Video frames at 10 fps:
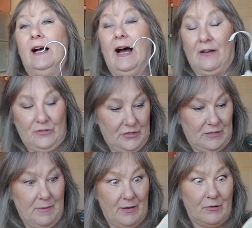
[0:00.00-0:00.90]
and I
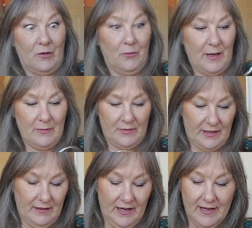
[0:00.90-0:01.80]
just about got away with
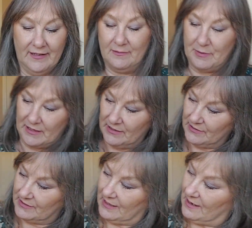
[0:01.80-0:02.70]
it because